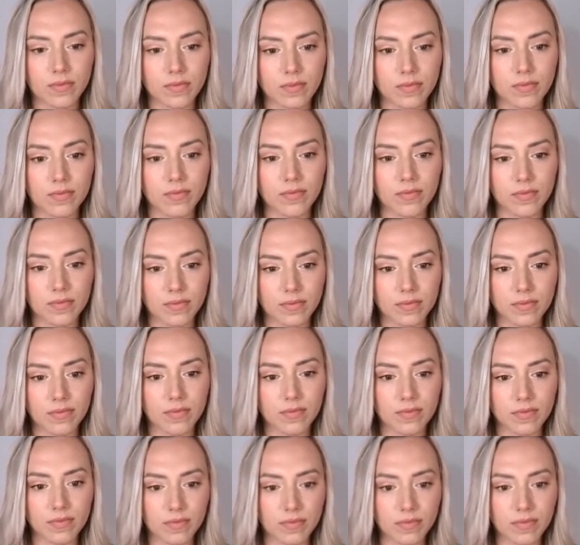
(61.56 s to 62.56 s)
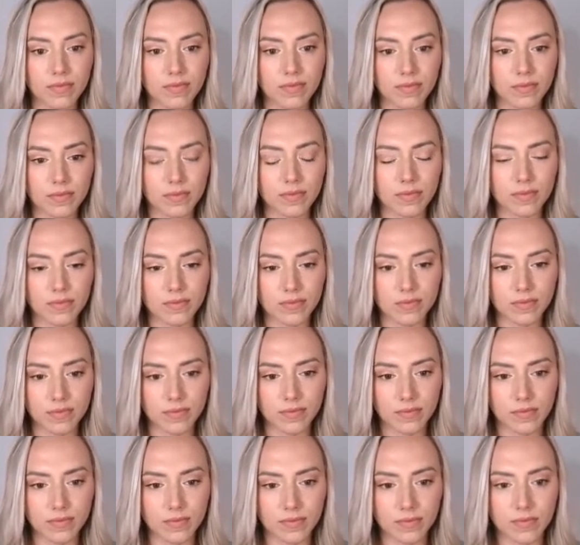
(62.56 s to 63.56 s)

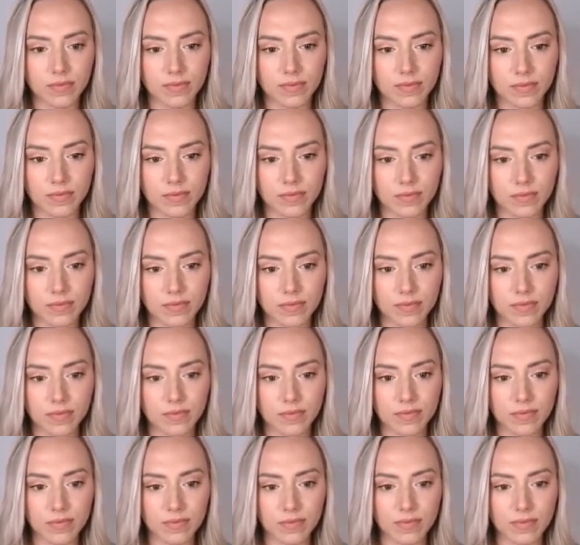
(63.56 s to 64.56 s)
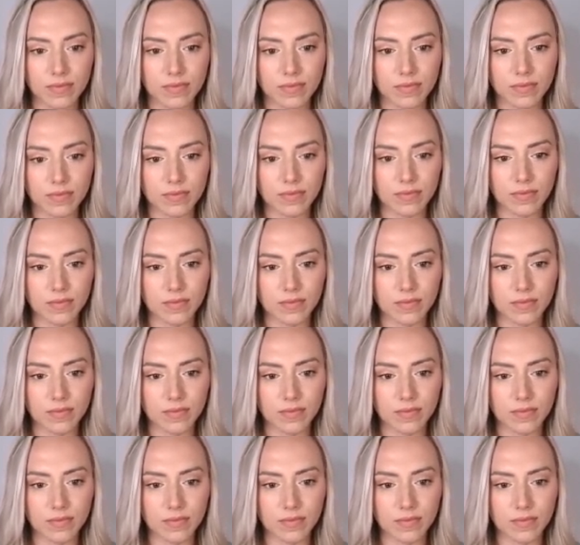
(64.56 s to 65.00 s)
(silent)